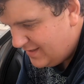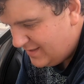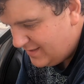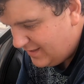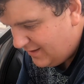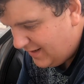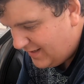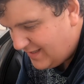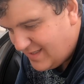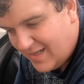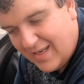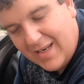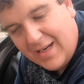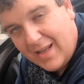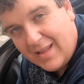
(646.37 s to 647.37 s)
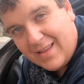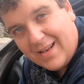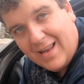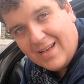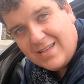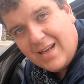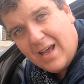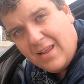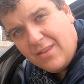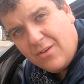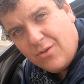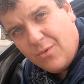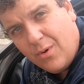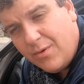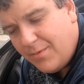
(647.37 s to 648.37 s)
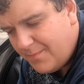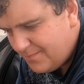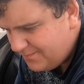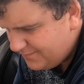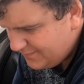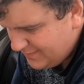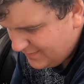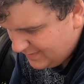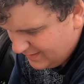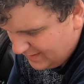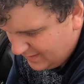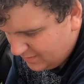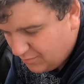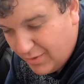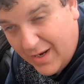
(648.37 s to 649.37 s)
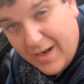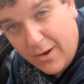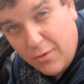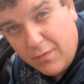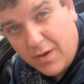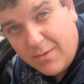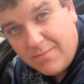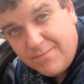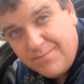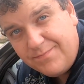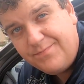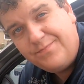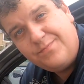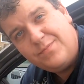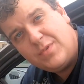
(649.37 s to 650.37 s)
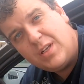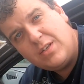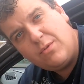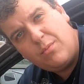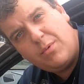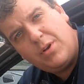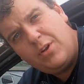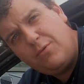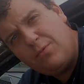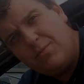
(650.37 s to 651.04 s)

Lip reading: So I need to clean out the glass out of the other one and then bring it over. So that's what I'm going to do.